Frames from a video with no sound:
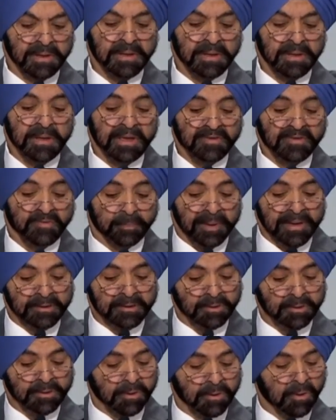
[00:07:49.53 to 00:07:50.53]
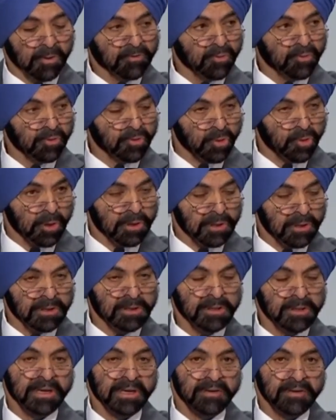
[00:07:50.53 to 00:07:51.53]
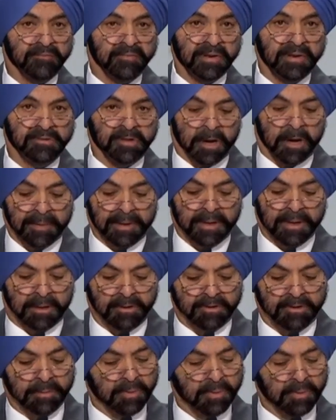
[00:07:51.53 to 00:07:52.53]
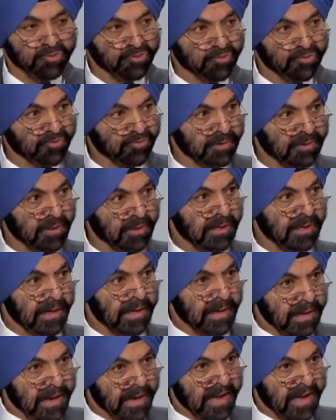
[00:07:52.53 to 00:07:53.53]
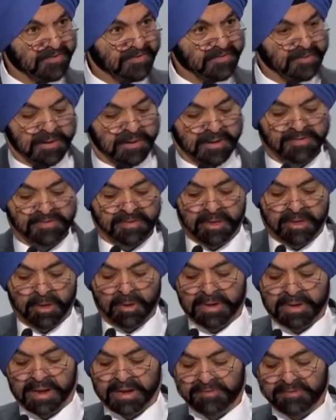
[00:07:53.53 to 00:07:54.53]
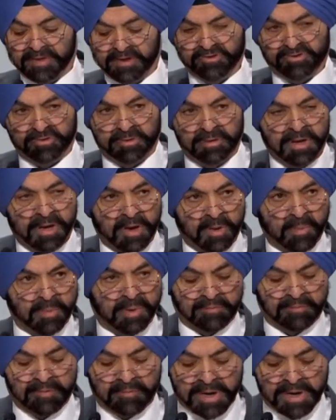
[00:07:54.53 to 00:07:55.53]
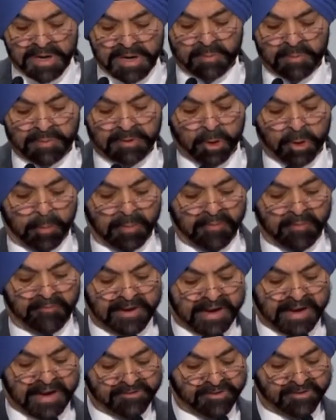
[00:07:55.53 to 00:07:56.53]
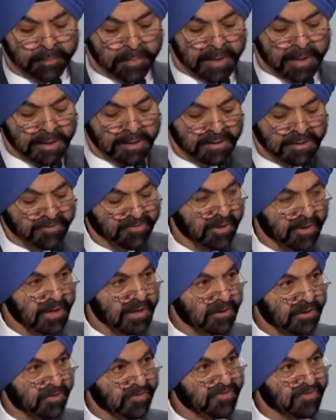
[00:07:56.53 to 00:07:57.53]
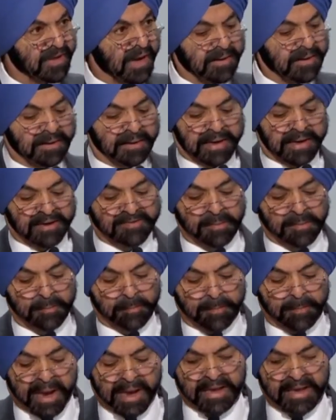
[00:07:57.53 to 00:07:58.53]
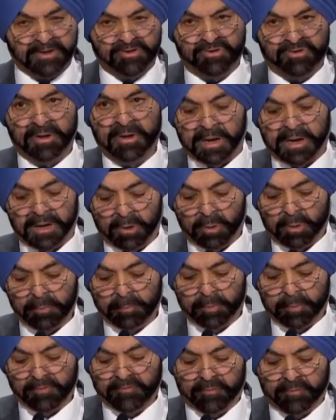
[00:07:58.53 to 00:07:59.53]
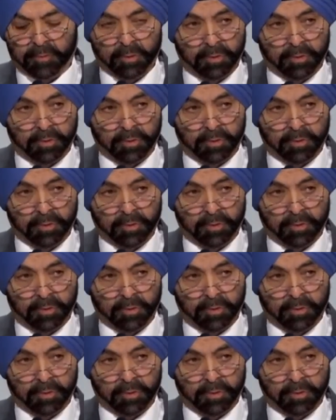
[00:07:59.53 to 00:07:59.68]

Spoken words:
It's built to grow through donor and philanthropic contributions. And last, securitization, where we're working with global financial partners to standardize and package our loan portfolios